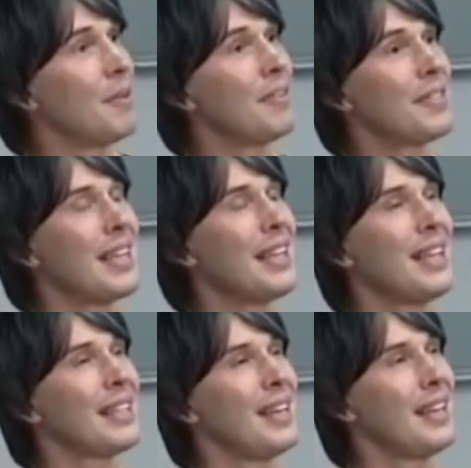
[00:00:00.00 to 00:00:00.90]
you would have seen
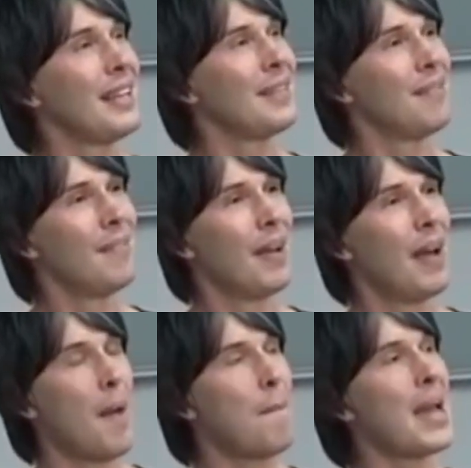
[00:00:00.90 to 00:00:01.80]
this
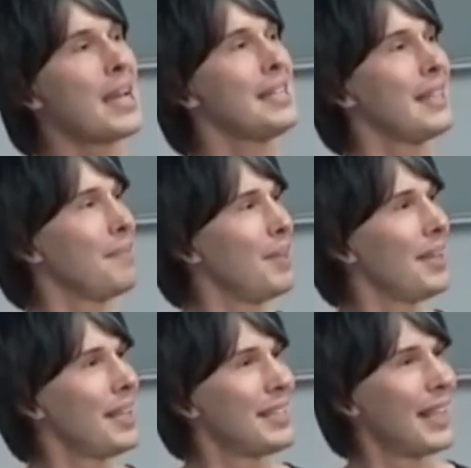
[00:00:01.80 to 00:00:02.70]
amazing
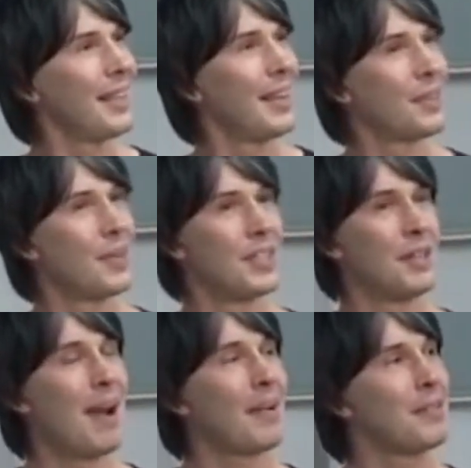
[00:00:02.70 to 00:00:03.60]
moon Enceladus, which is
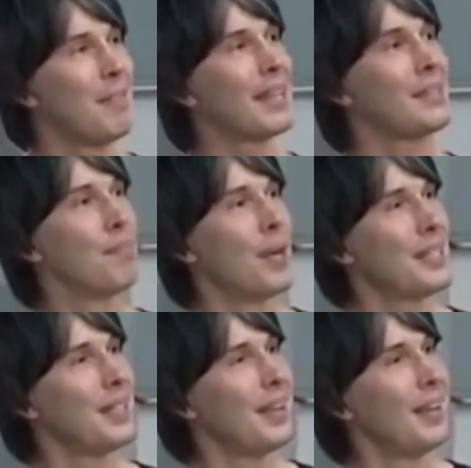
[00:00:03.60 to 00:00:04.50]
about as big as
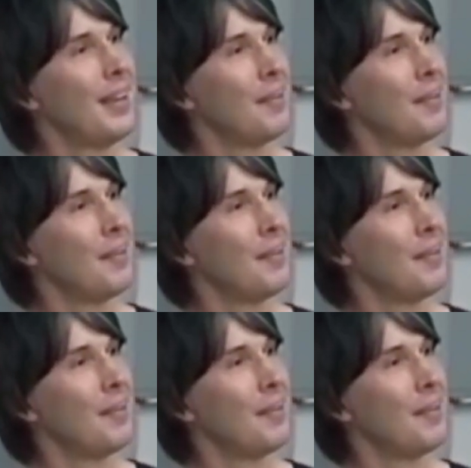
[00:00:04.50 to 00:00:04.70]
Britain,